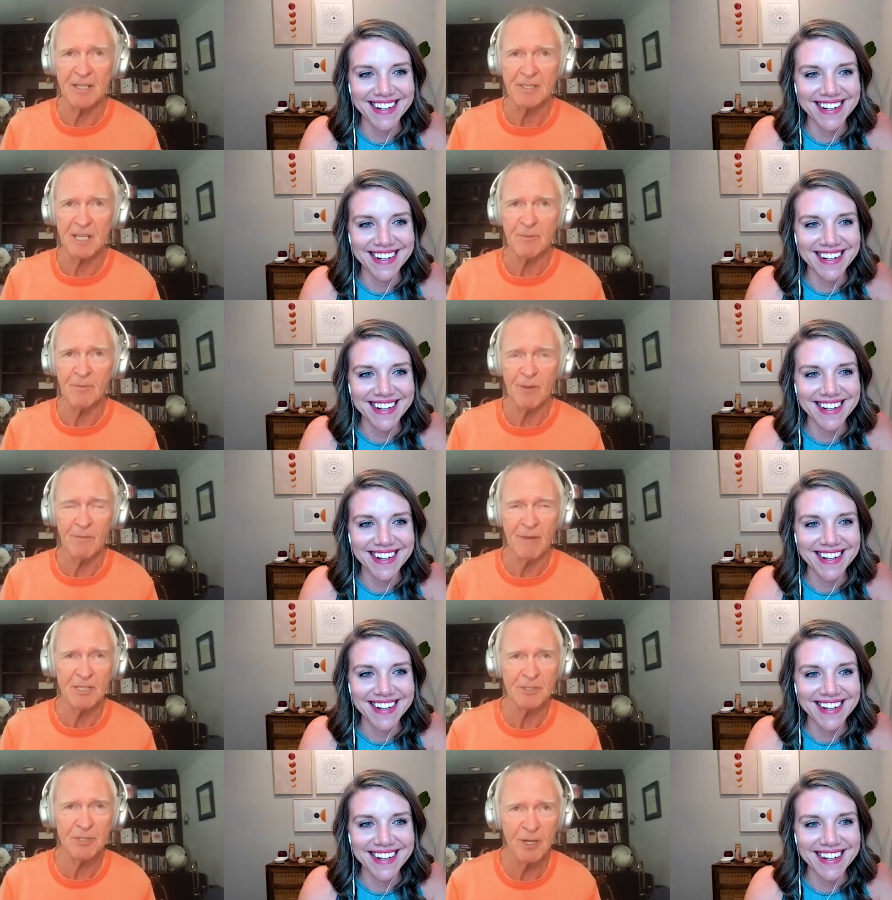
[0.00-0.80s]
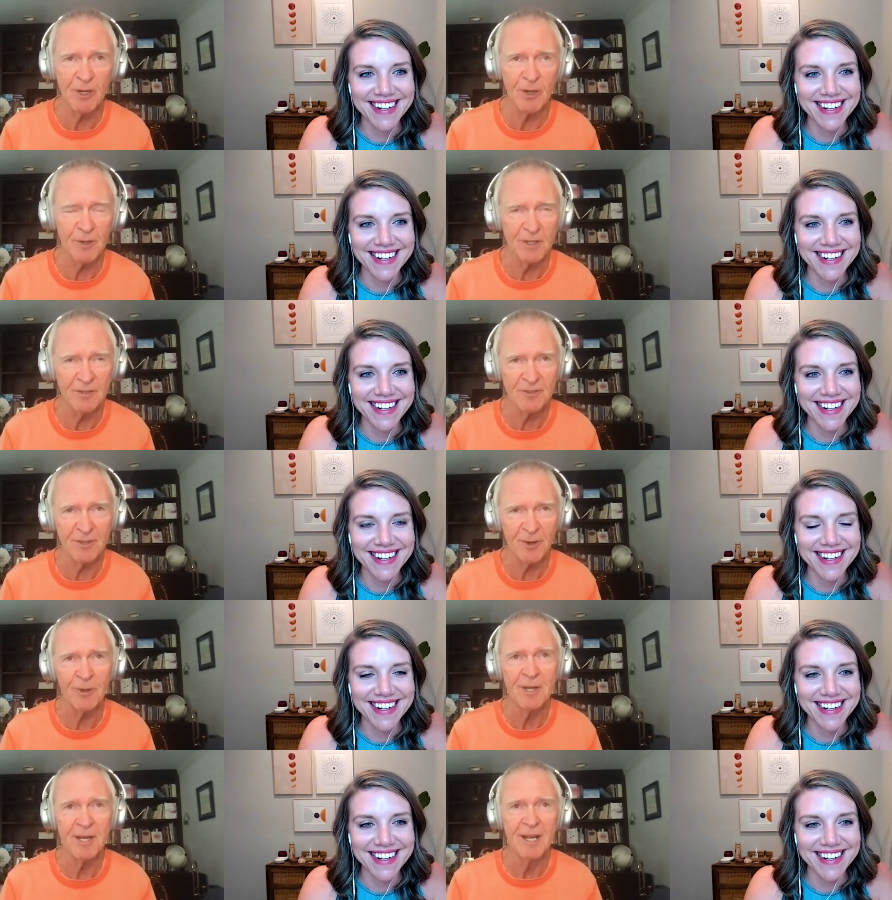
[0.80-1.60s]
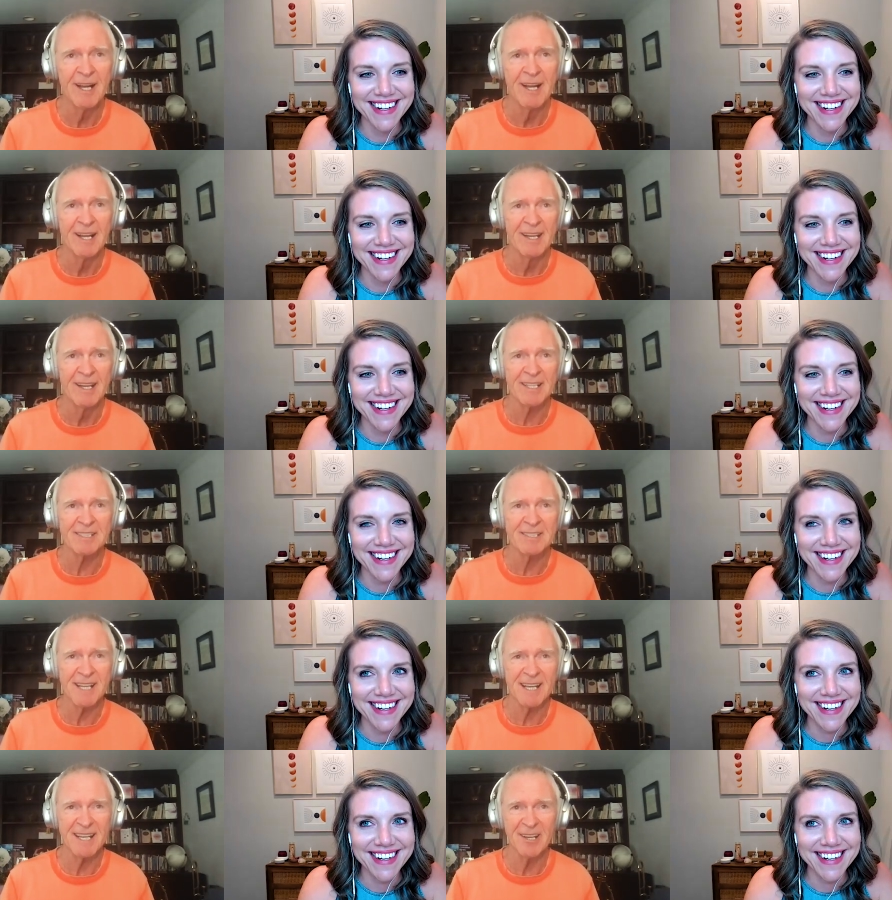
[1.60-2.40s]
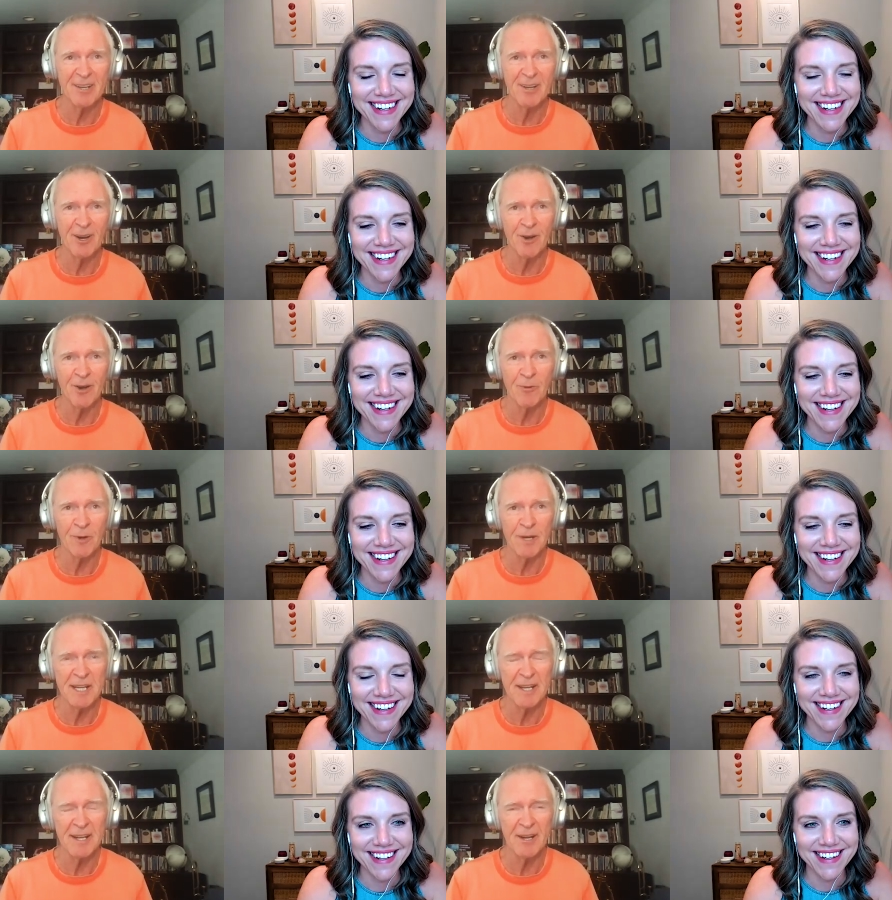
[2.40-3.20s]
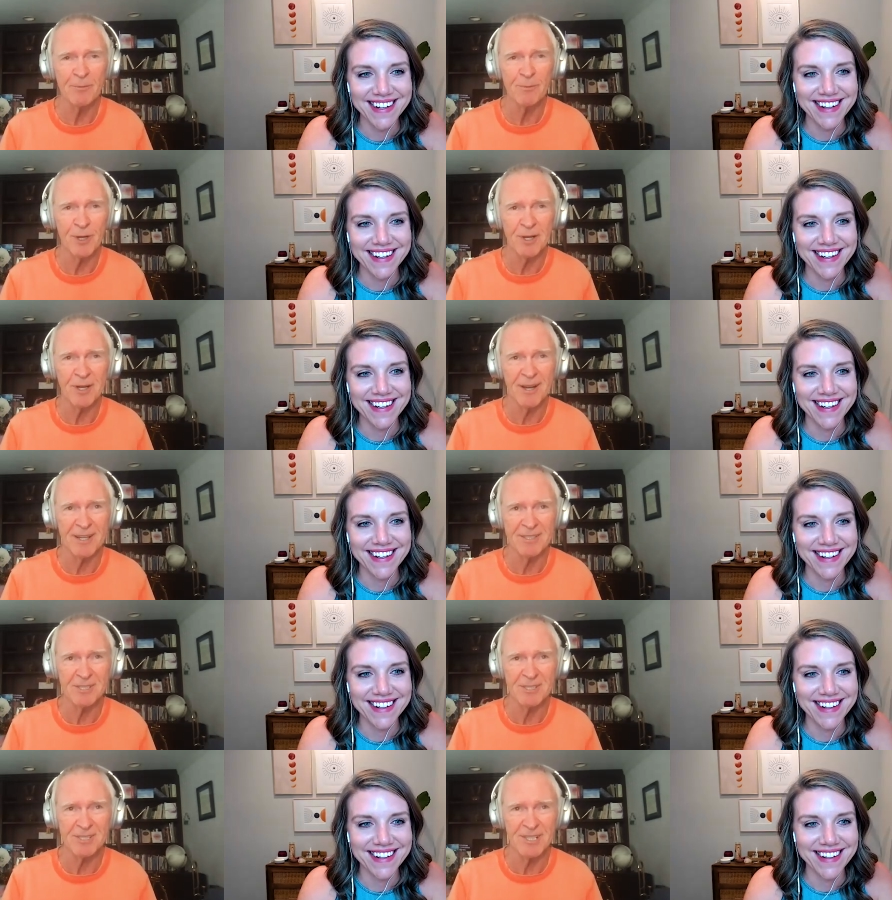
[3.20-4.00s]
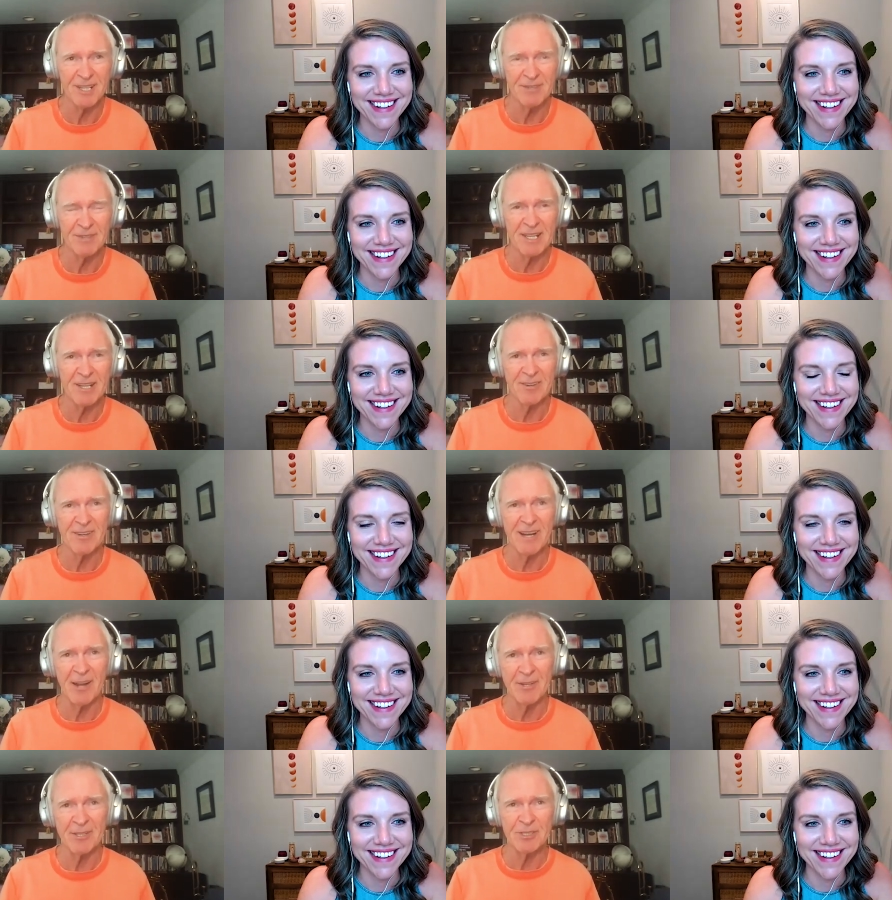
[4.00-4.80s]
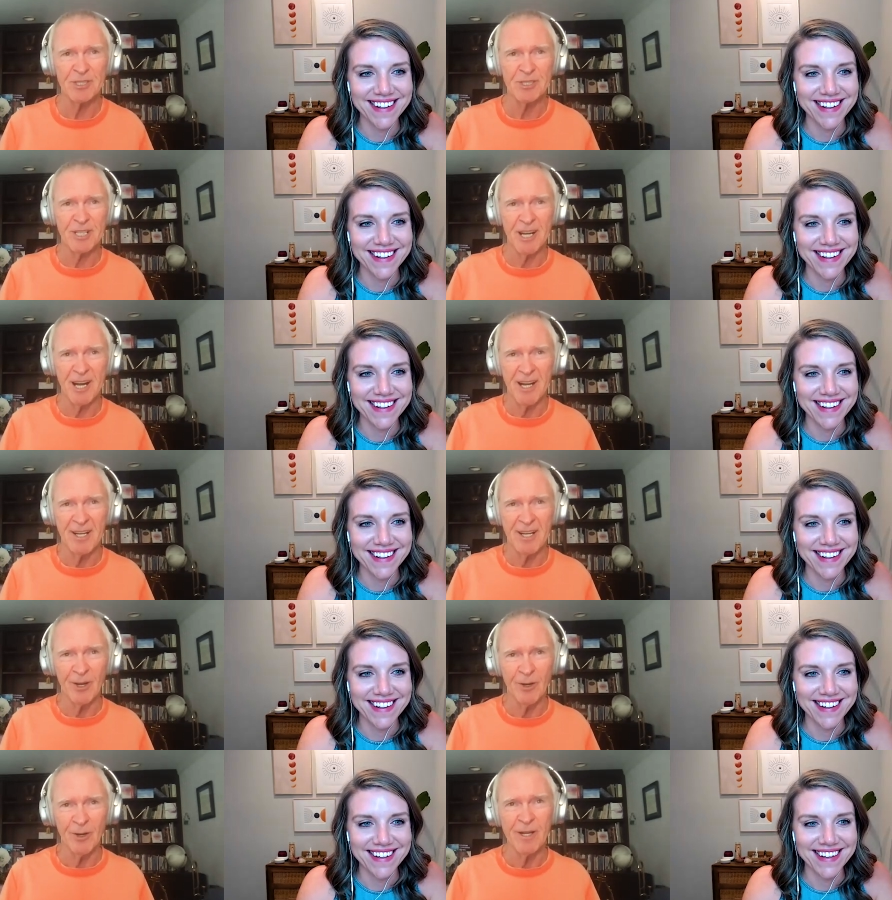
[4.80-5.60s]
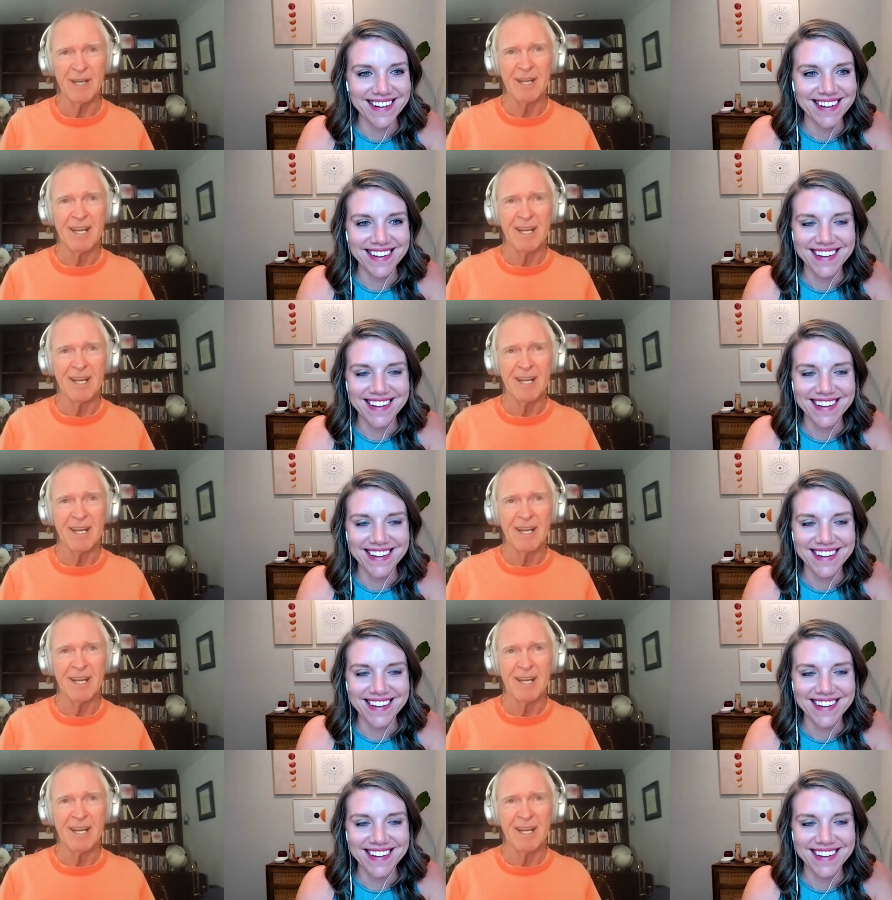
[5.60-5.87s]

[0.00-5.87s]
Speaker 1: Come on my show. And so, next thing you know, we in our book, Conscious Loving, are out in Chicago